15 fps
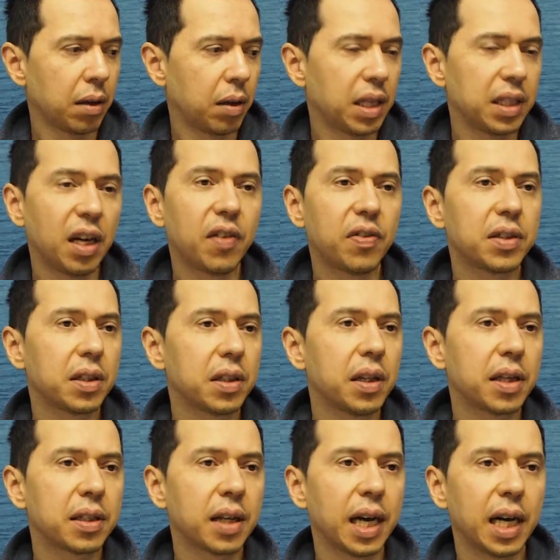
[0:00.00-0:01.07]
It definitely
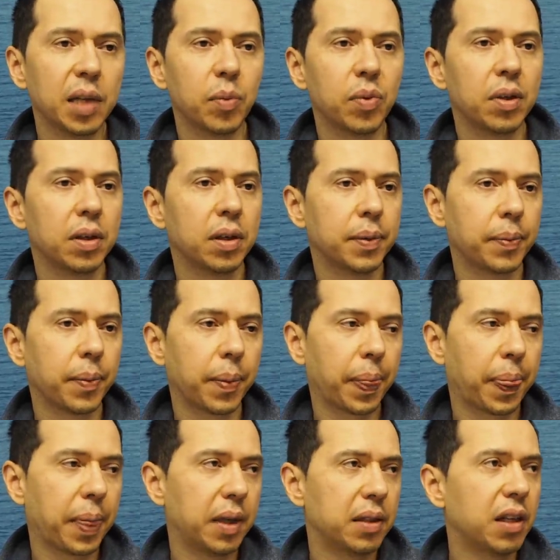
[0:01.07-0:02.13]
doesn't help.
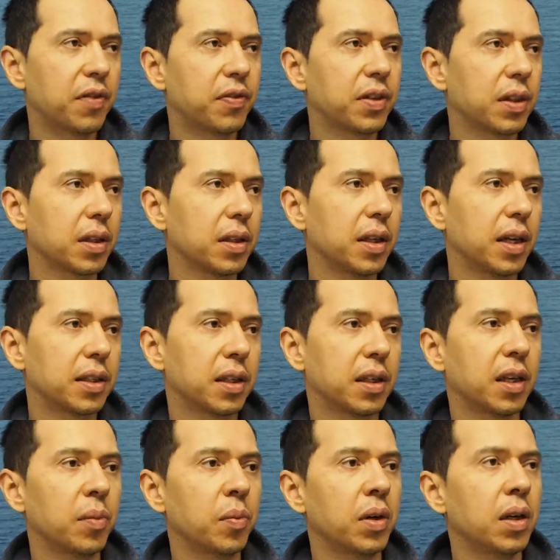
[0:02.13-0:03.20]
It definitely doesn't
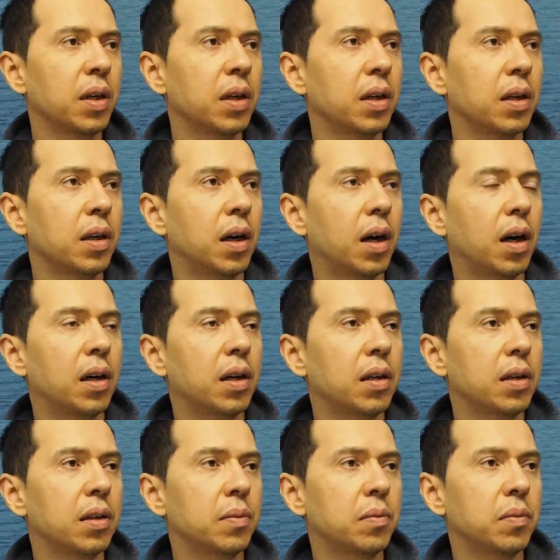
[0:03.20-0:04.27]
help.
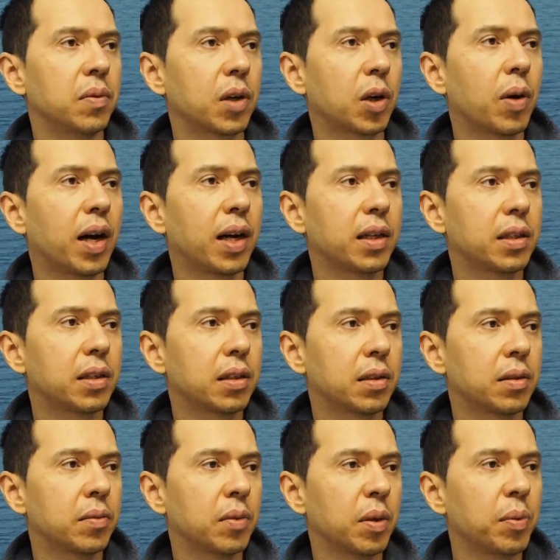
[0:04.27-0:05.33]
Um, quite
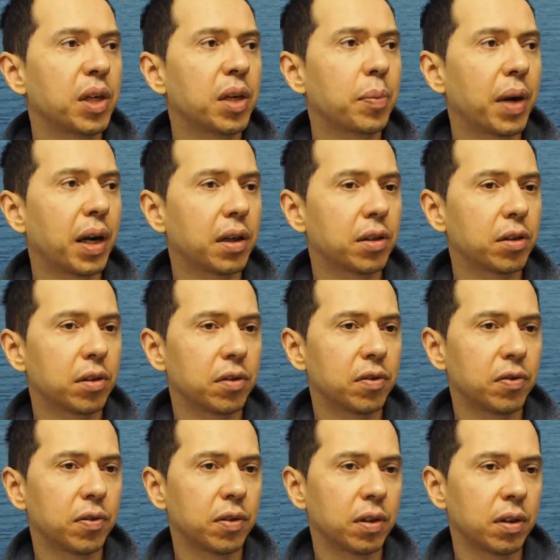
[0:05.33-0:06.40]
uh, a big part of
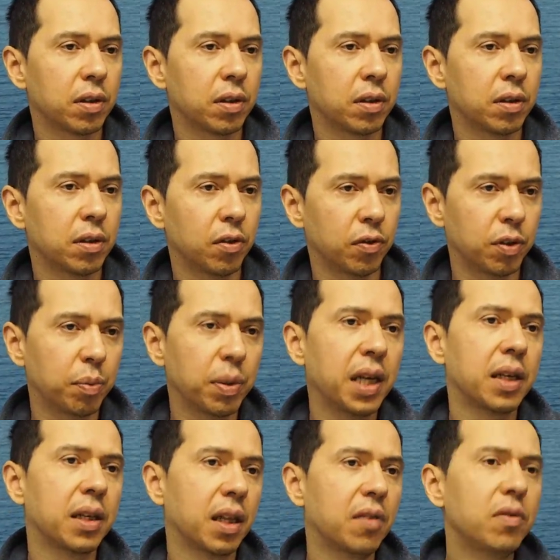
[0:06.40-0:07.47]
uh, of the
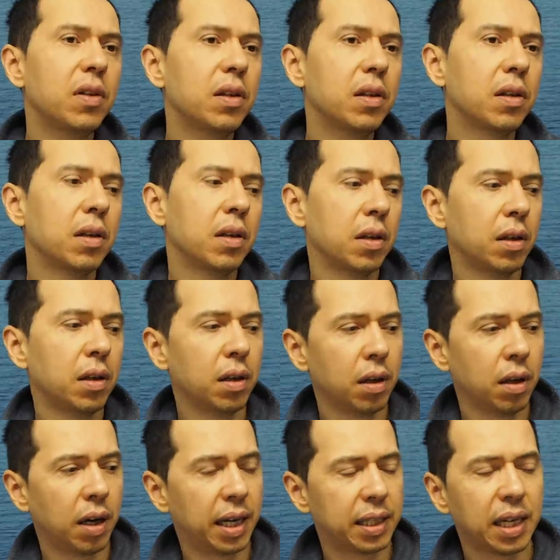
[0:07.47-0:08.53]
playing level, yep.
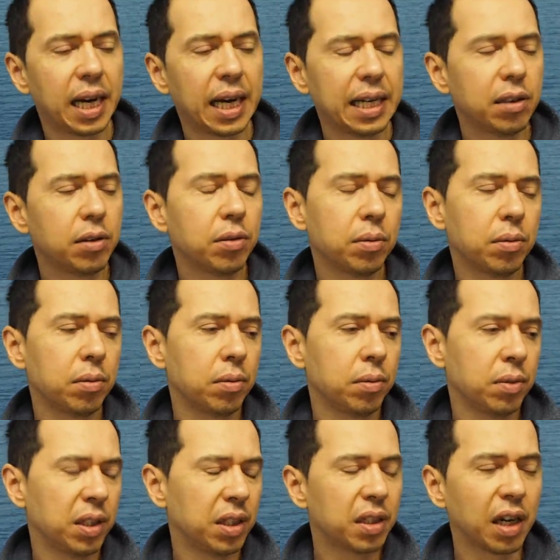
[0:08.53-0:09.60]
as I had to
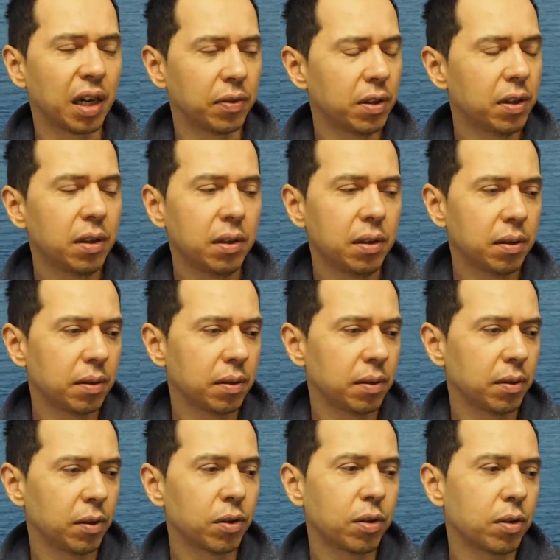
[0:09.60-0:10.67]
discover.
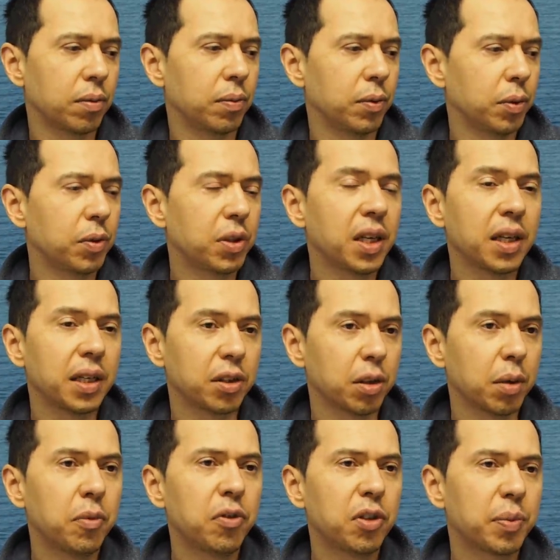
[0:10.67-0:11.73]
Although you would think it's
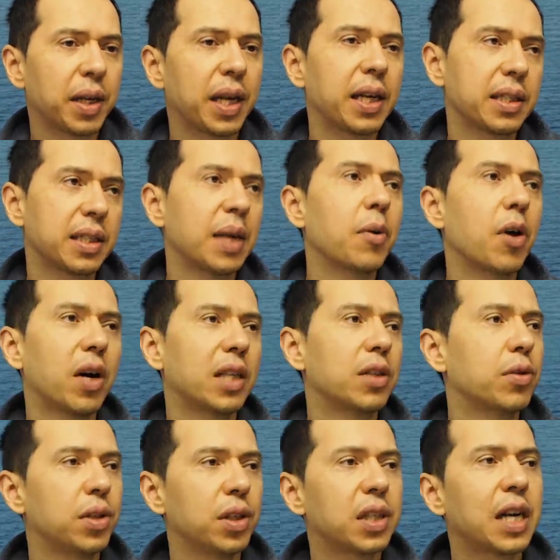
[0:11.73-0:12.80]
obvious, but I somehow had
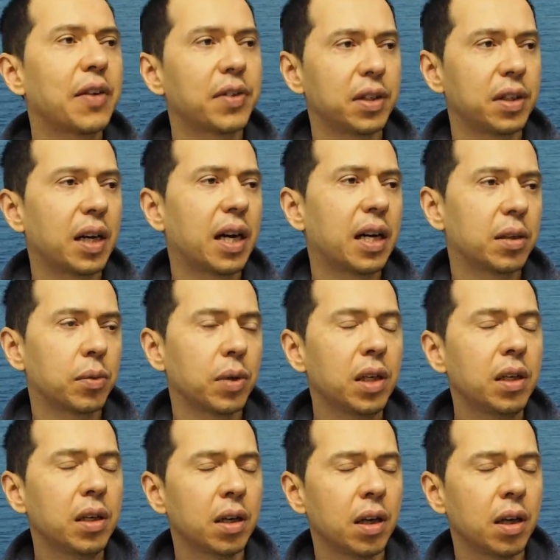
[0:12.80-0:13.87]
to discover it the hard
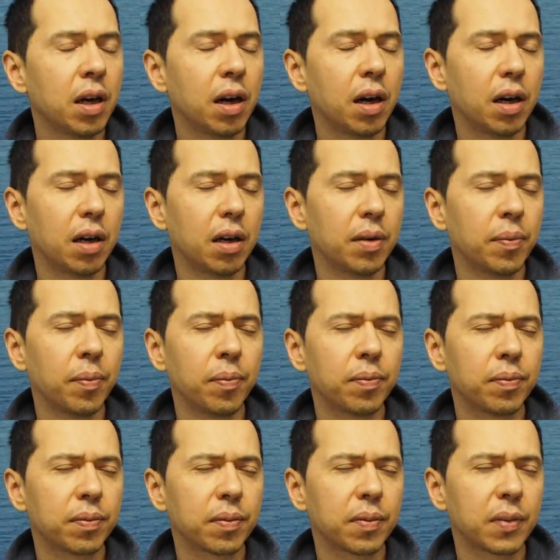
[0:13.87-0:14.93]
way. Um,
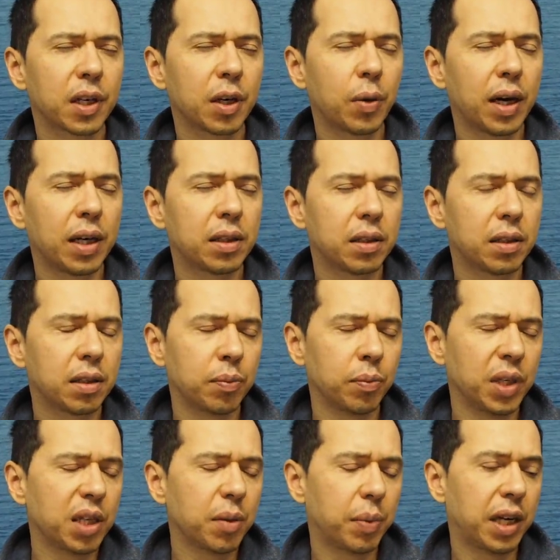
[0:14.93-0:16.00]
quite a
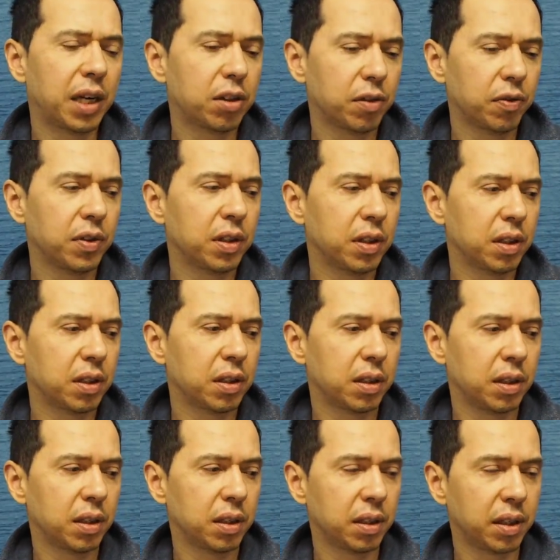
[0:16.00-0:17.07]
big part of it is
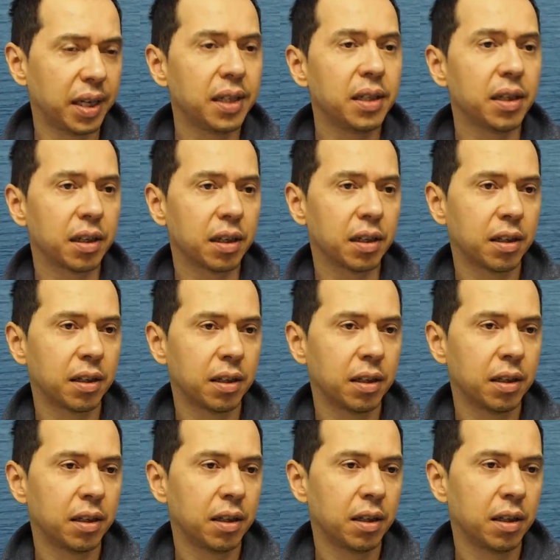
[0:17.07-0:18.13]
is training.
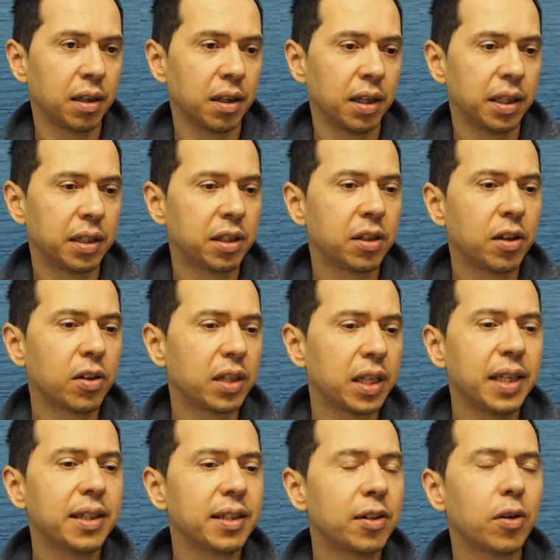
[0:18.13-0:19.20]
It's not there
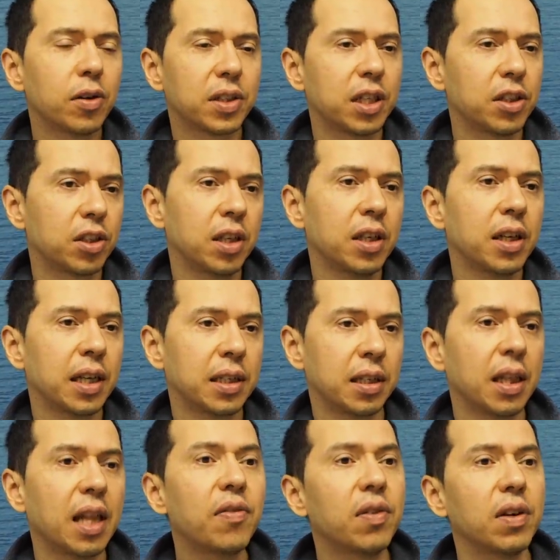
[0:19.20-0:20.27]
is no such thing as
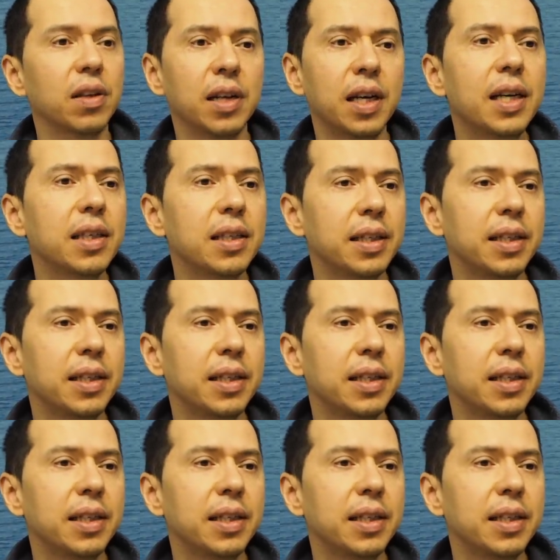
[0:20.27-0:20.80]
level. Eh?